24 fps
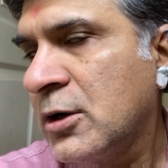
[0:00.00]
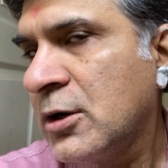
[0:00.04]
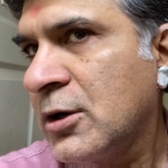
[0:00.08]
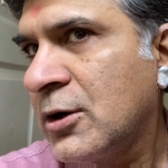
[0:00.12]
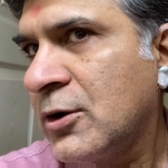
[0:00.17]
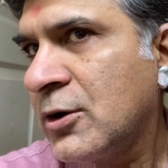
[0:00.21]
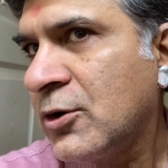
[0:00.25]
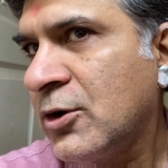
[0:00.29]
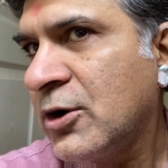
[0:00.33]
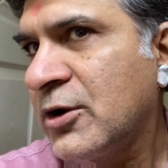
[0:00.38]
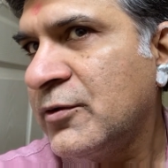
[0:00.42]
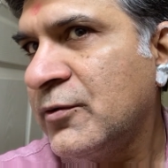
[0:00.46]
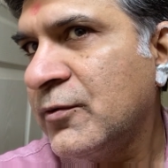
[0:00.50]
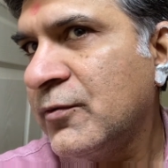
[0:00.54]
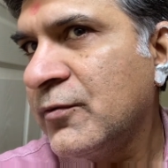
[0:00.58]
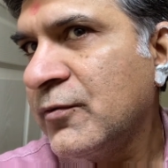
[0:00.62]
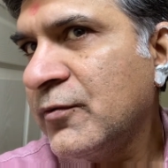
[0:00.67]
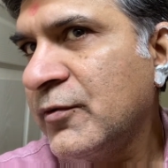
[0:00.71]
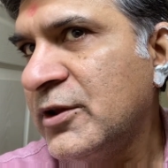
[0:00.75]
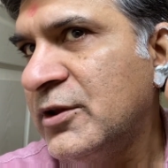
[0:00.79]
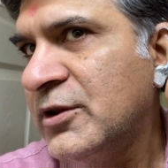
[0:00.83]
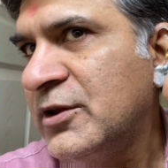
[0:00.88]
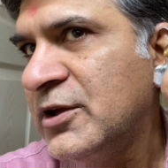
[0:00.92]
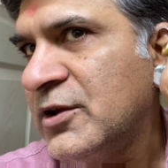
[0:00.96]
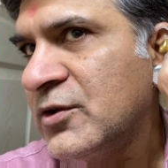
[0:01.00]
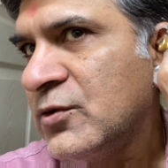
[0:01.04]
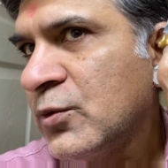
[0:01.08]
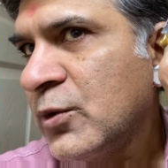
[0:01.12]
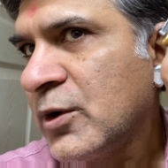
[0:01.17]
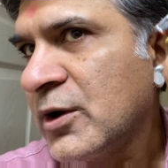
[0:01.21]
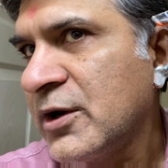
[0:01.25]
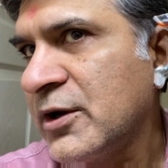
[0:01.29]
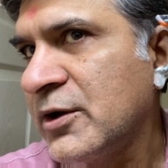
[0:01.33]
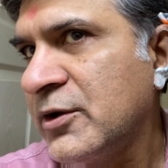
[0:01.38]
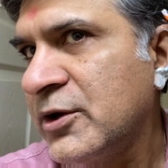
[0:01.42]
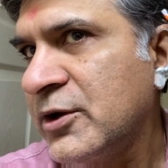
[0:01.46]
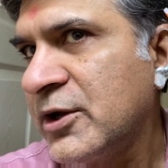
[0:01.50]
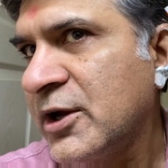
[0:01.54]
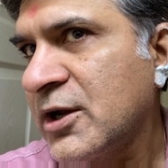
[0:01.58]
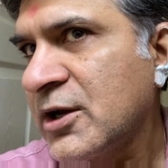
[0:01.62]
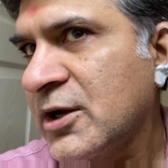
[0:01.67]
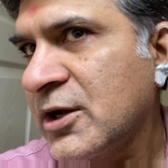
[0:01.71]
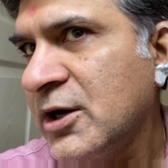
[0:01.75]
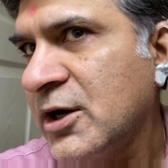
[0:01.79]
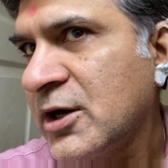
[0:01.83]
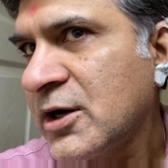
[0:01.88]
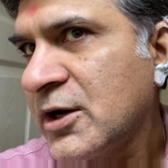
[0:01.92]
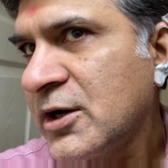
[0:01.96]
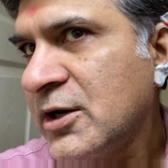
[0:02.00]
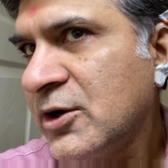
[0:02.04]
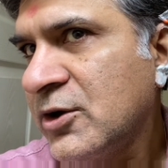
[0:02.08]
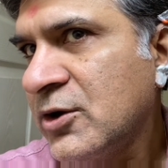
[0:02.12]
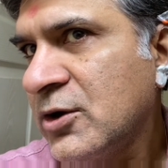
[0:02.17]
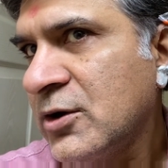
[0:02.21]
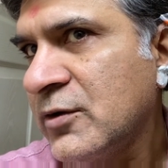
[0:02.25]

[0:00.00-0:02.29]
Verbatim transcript: not with this one you can cut it you know